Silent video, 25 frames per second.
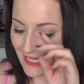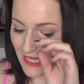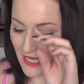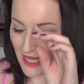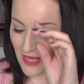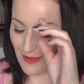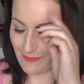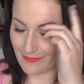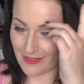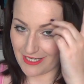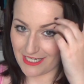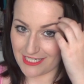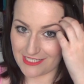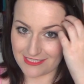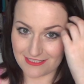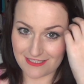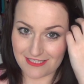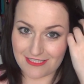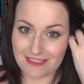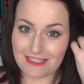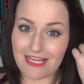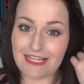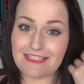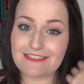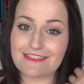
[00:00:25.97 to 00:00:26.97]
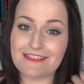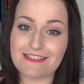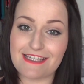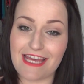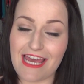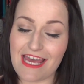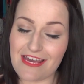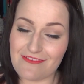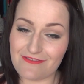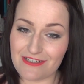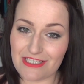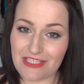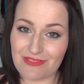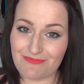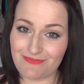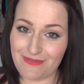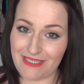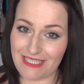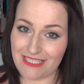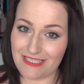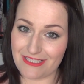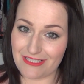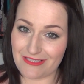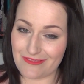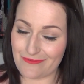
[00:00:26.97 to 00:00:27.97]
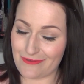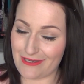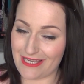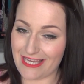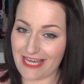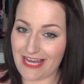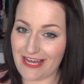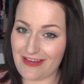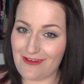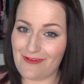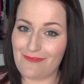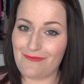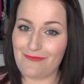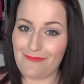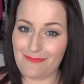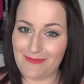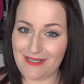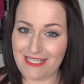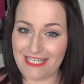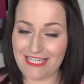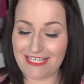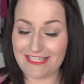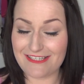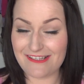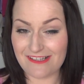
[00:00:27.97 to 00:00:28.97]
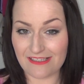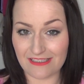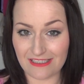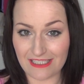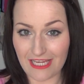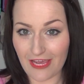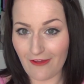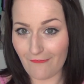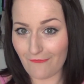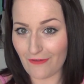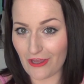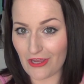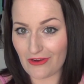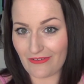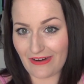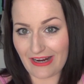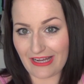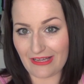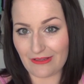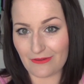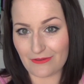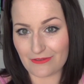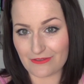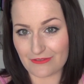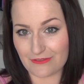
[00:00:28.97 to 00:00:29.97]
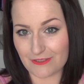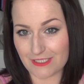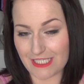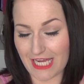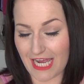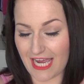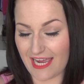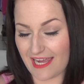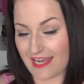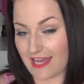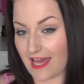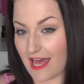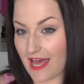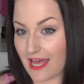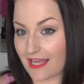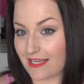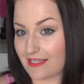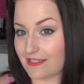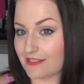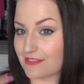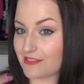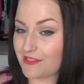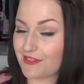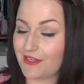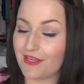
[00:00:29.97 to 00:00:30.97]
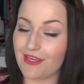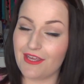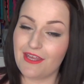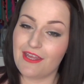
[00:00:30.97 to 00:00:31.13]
It is a Saturday, which means we have my niece and nephew around all day and